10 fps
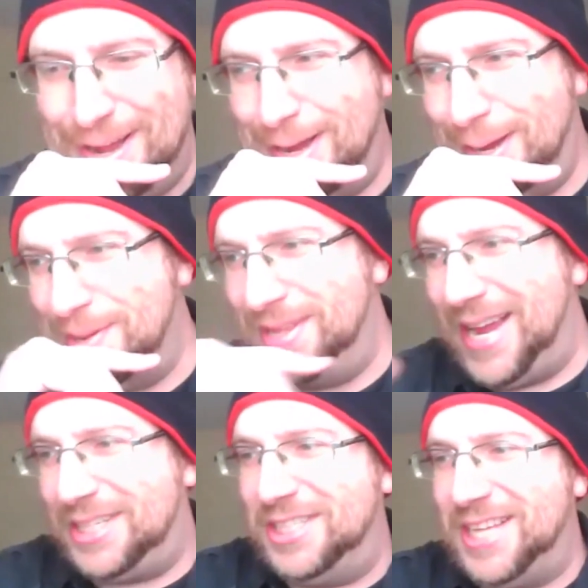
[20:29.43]
um, it
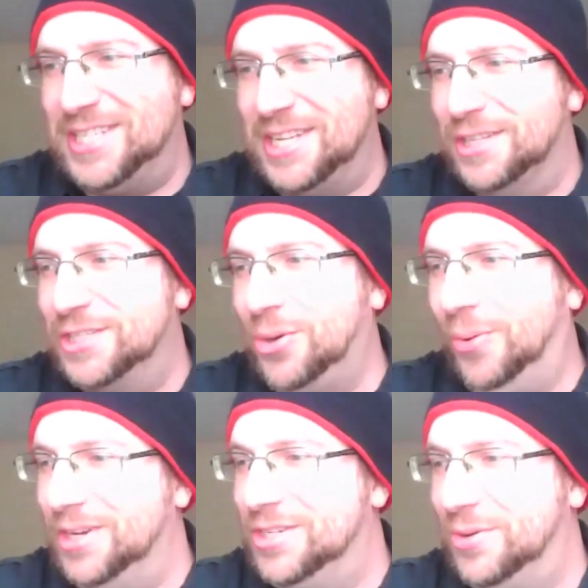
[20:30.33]
actually says in the
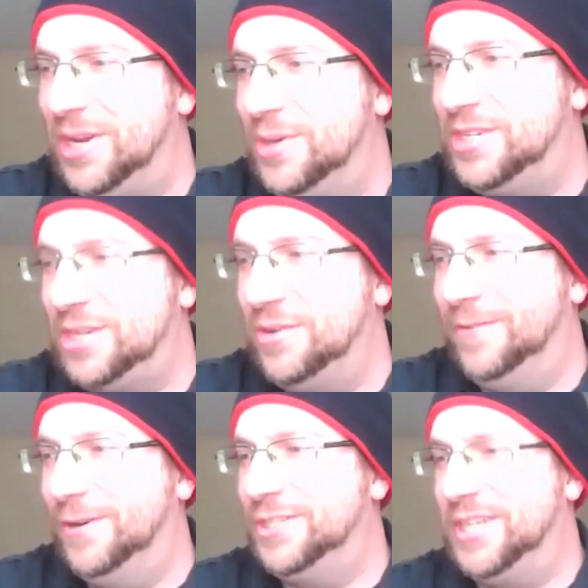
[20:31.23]
story too. He went to
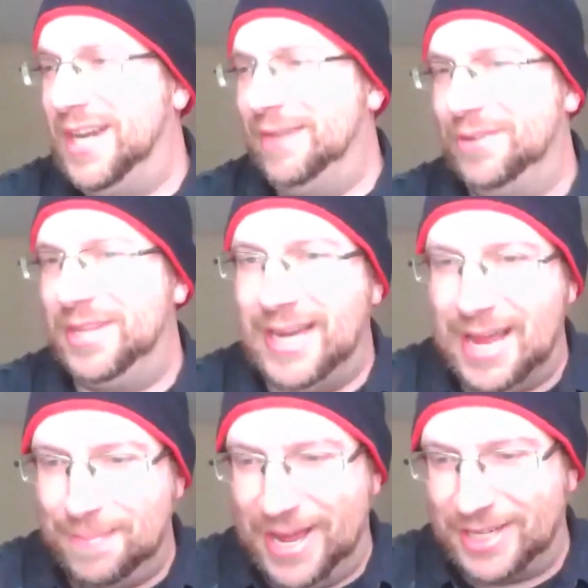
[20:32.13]
university and everything and
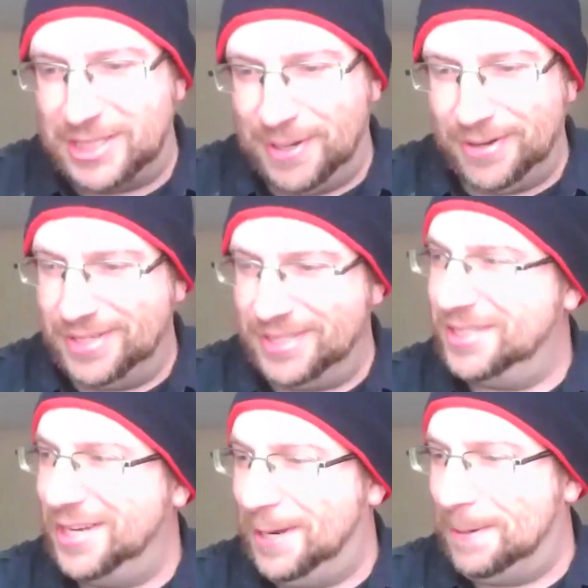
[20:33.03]
had a bad
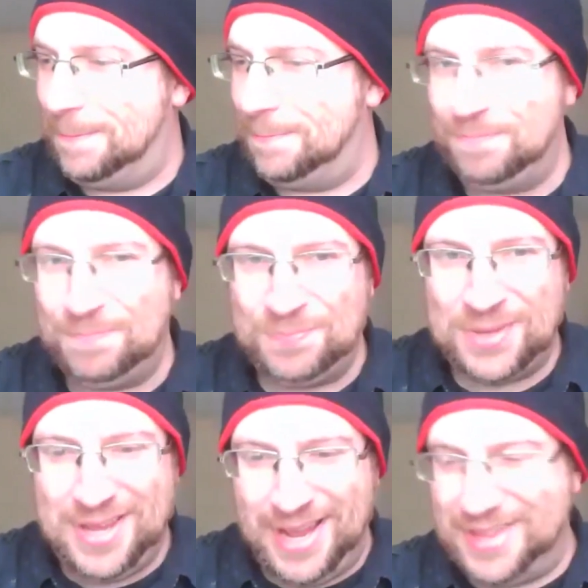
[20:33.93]
experience. Um,
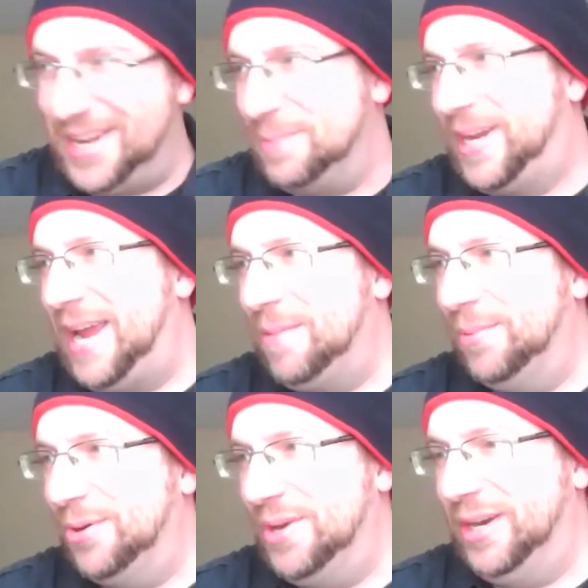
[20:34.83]
and then he became a
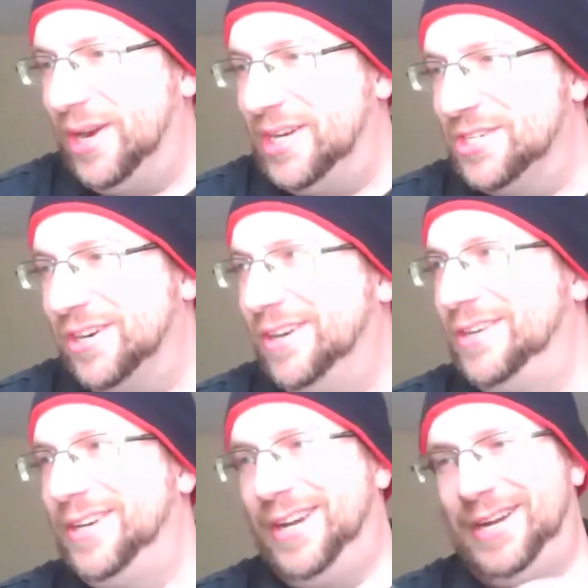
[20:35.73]
brooding ranger.
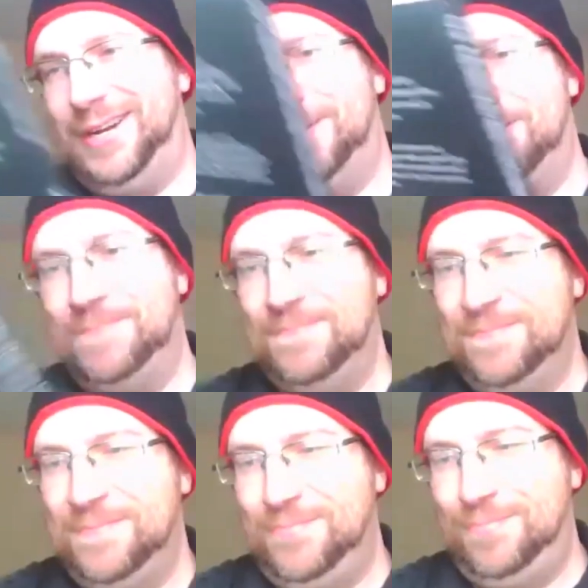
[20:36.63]
Um,
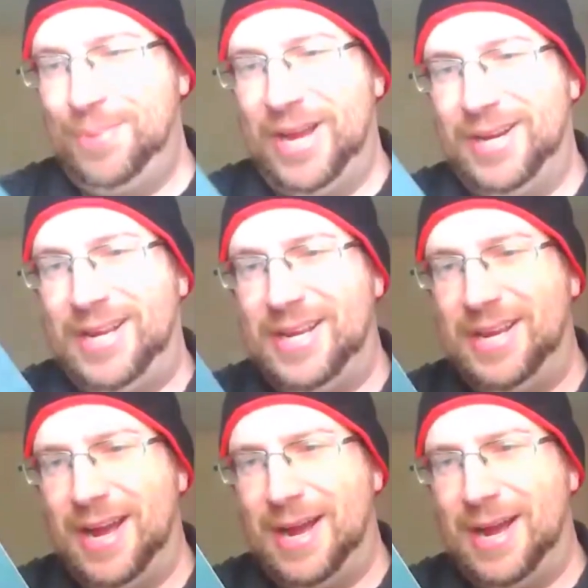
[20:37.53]
but he